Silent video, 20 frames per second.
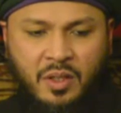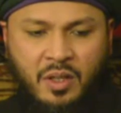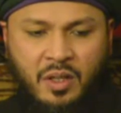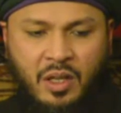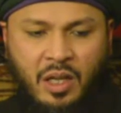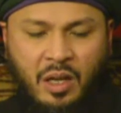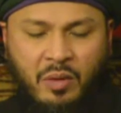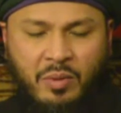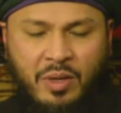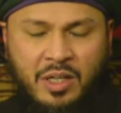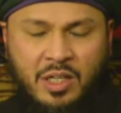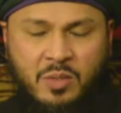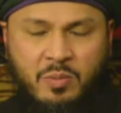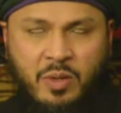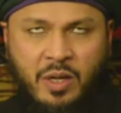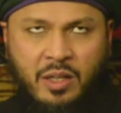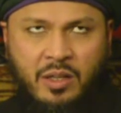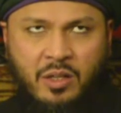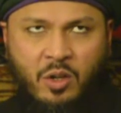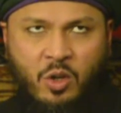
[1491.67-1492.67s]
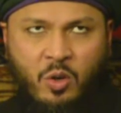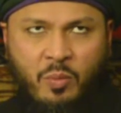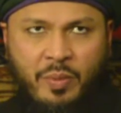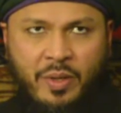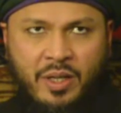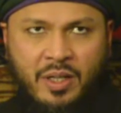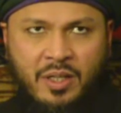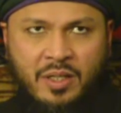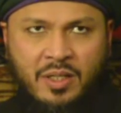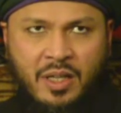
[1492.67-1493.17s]
and when his brother
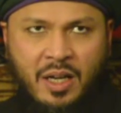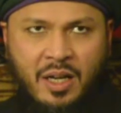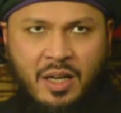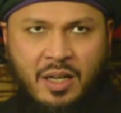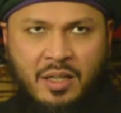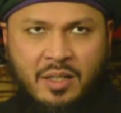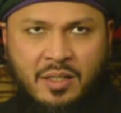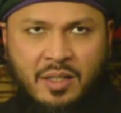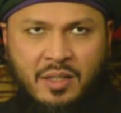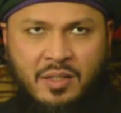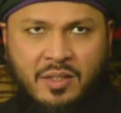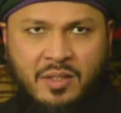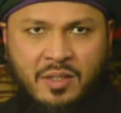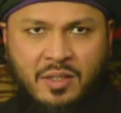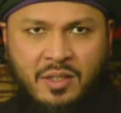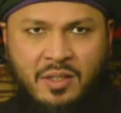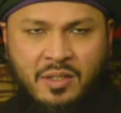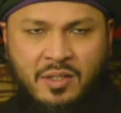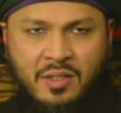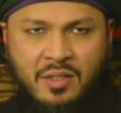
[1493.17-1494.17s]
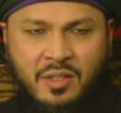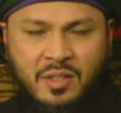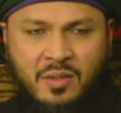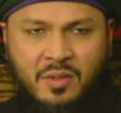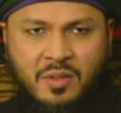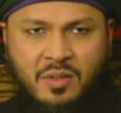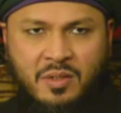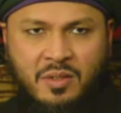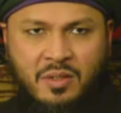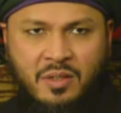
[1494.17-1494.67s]
opened his eyes and sees
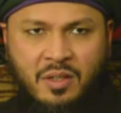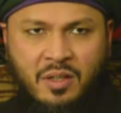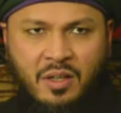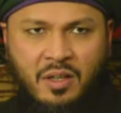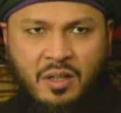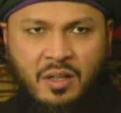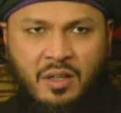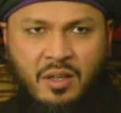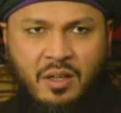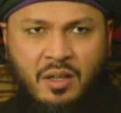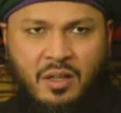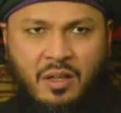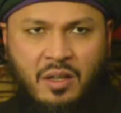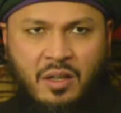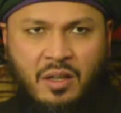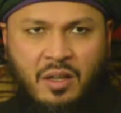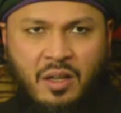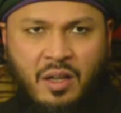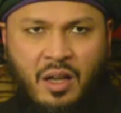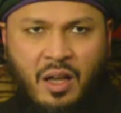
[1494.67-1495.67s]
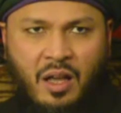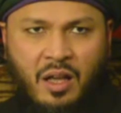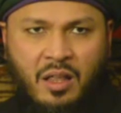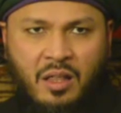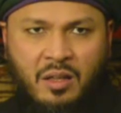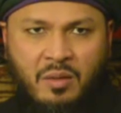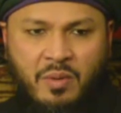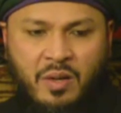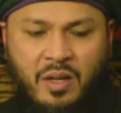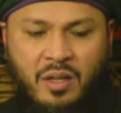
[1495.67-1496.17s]
his
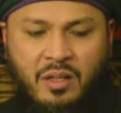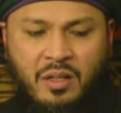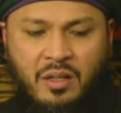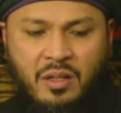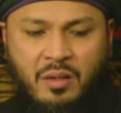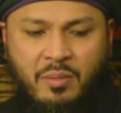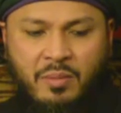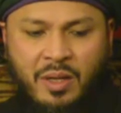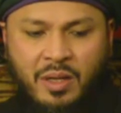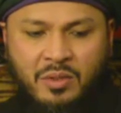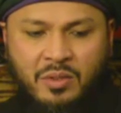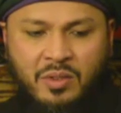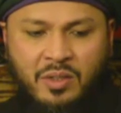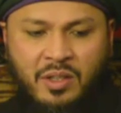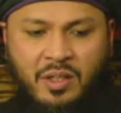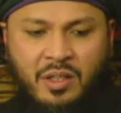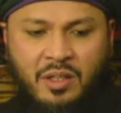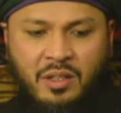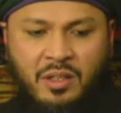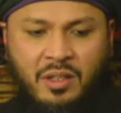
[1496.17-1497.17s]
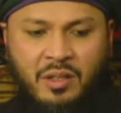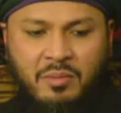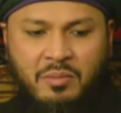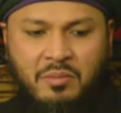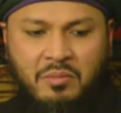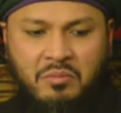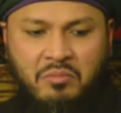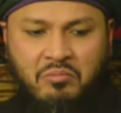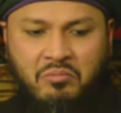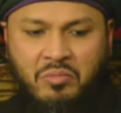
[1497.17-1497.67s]
Other brother about to kill him,
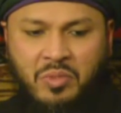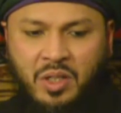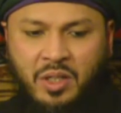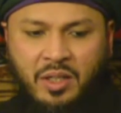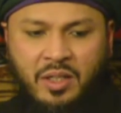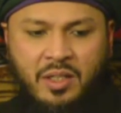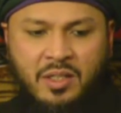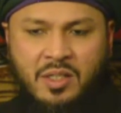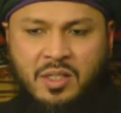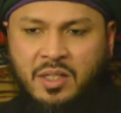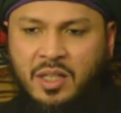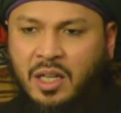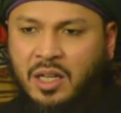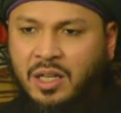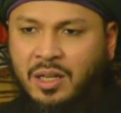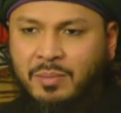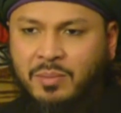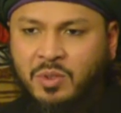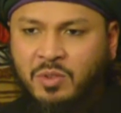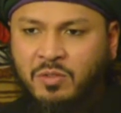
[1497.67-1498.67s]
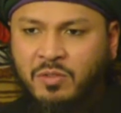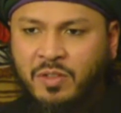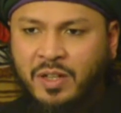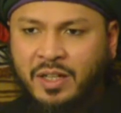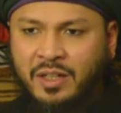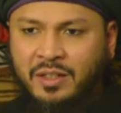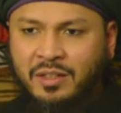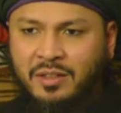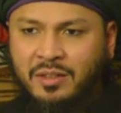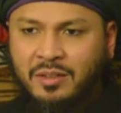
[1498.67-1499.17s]
he didn't stand up to
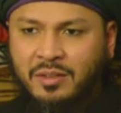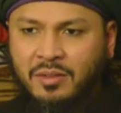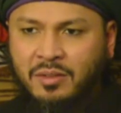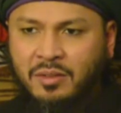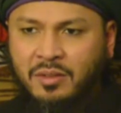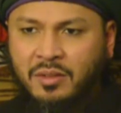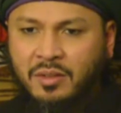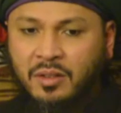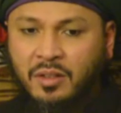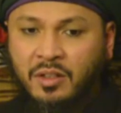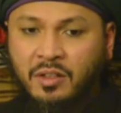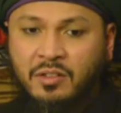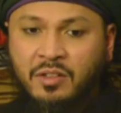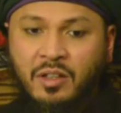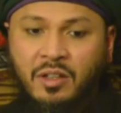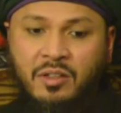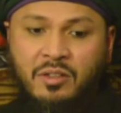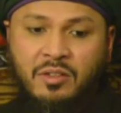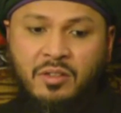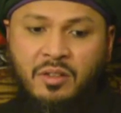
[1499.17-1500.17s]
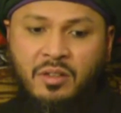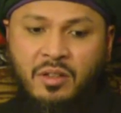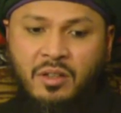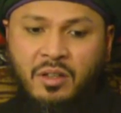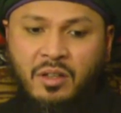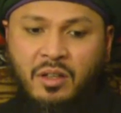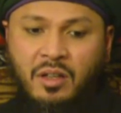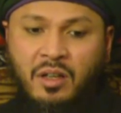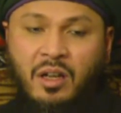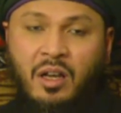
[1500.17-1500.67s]
fight. He says,
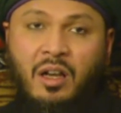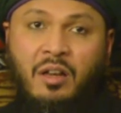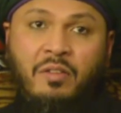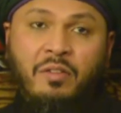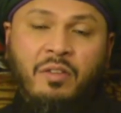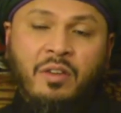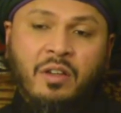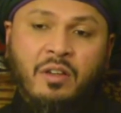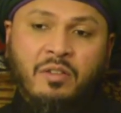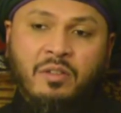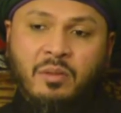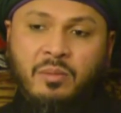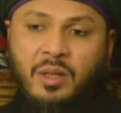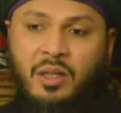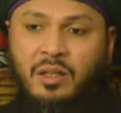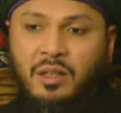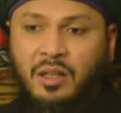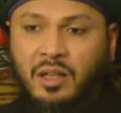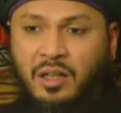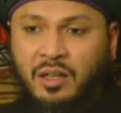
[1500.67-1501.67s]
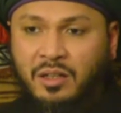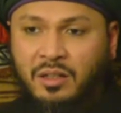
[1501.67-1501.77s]
I fear from Allah.